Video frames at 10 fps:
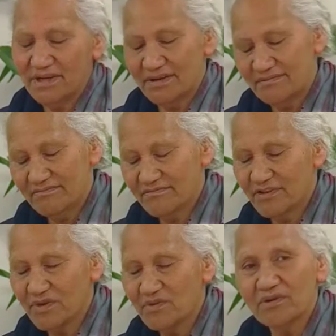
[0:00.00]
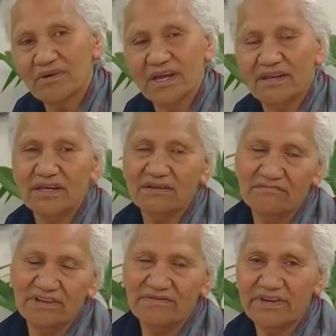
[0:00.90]
uh, from the war, and
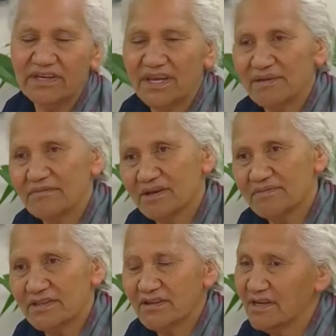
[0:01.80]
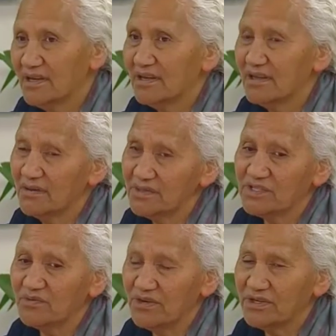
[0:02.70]
then when Vietnam come in, that
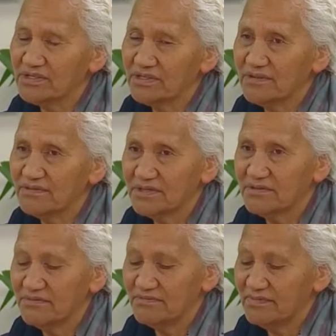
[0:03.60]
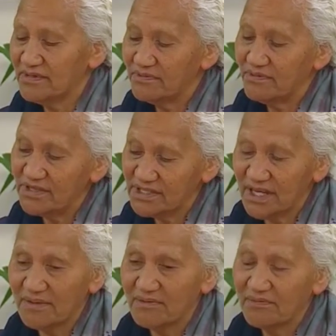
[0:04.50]
was the worst. There was the, the
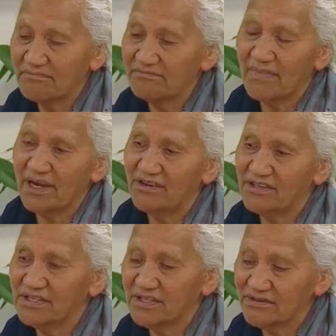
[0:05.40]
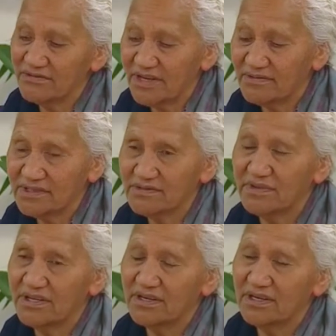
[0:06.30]
worst time of my nursing career was
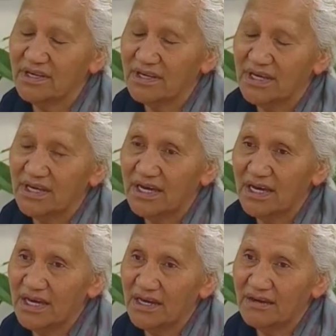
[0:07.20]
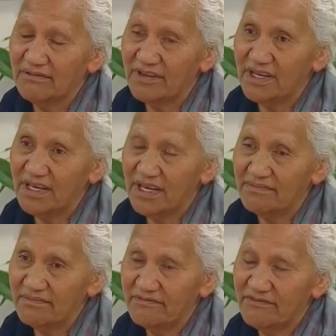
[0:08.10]
when uh,
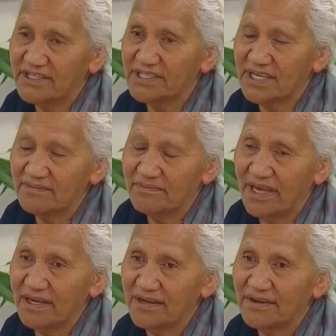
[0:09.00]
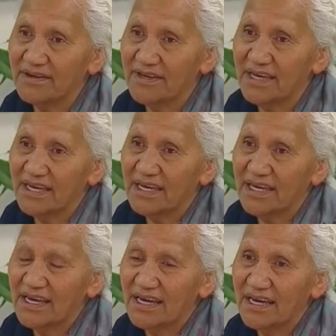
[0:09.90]
Vietnam vets come back
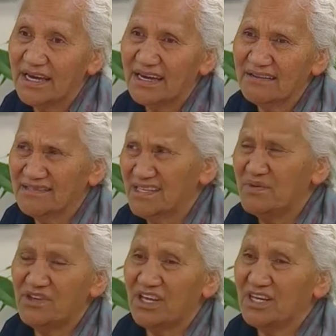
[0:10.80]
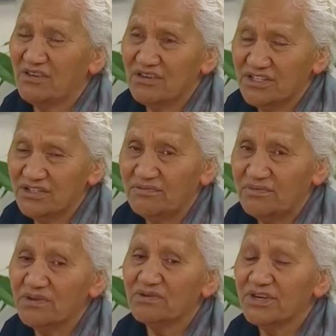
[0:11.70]
because uh, they weren't acknowledged. You,
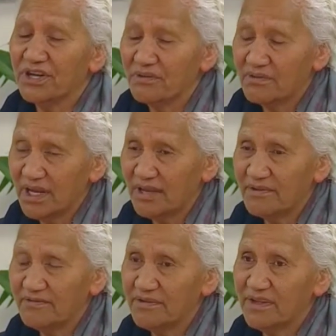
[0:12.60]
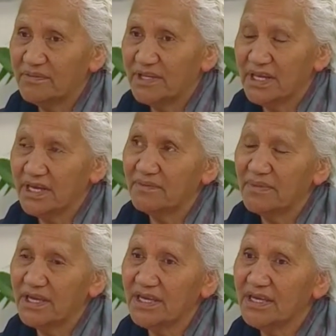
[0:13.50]
we all know what happened for them when they come
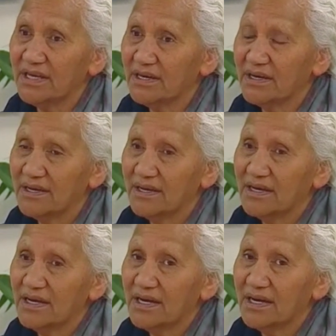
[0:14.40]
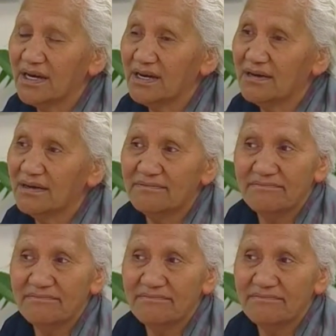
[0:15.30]
back here. Uh,